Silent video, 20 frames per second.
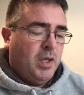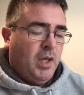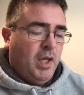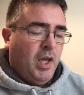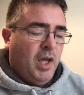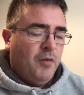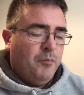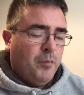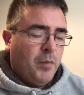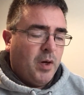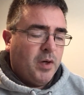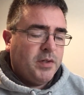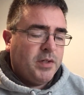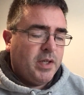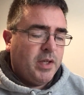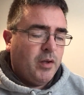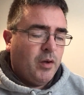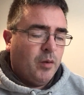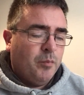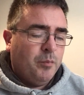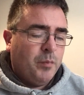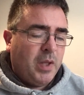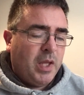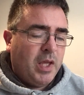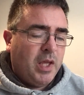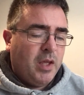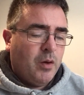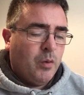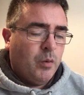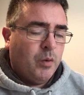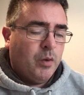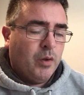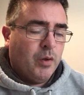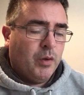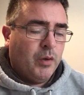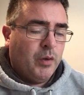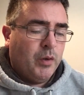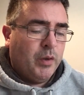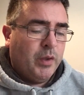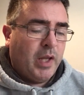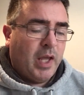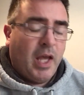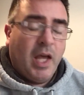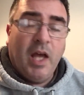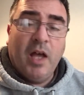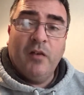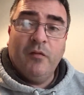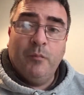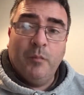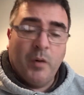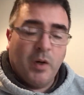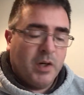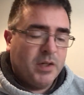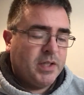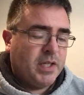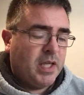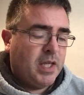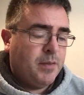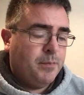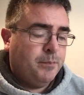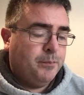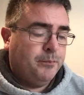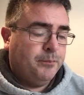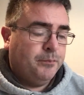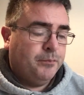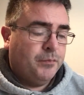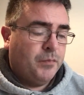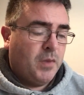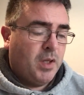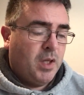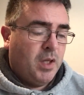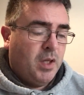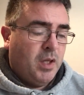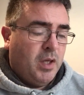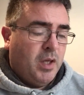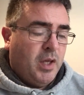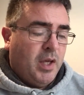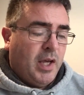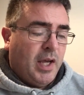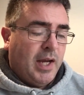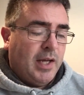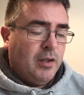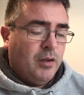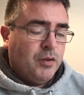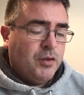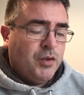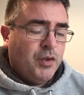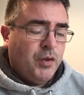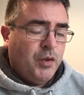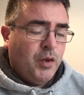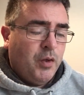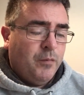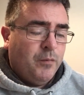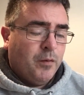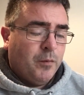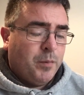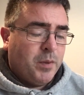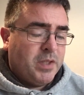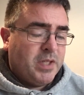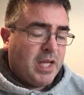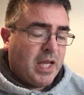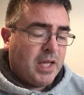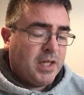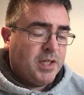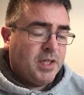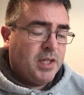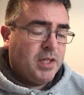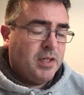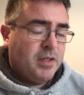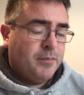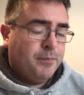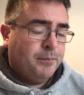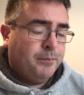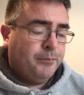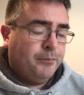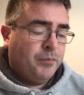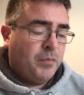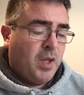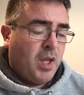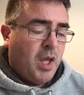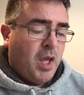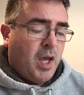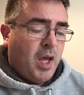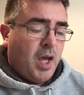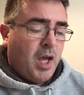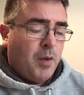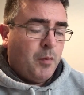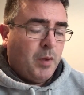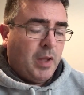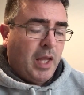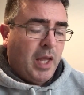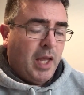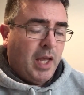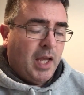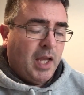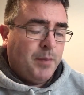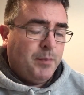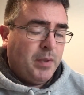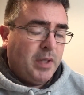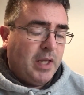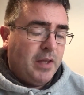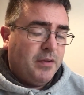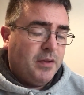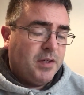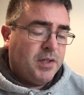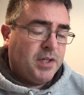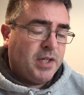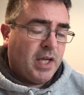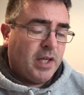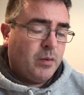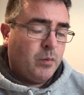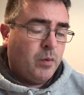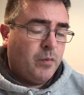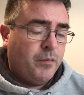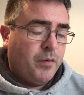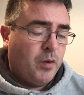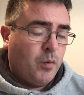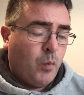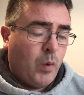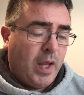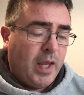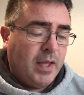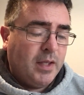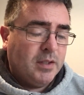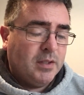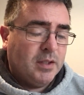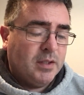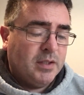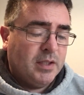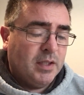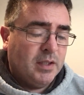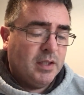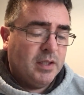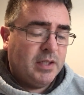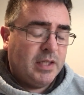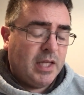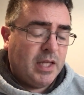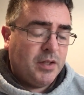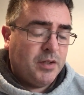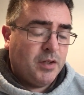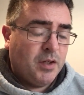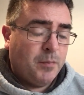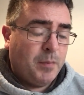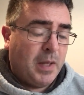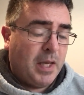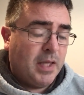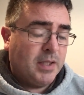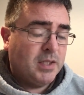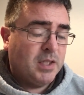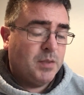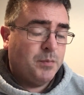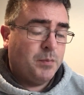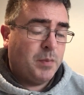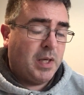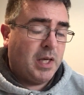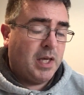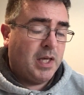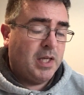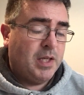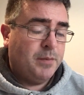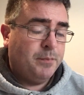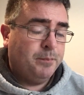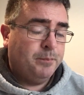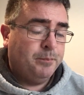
Have mercy on me, O God, have mercy. I look to you for protection. I will hide beneath the shadow of your wings until the danger passes by.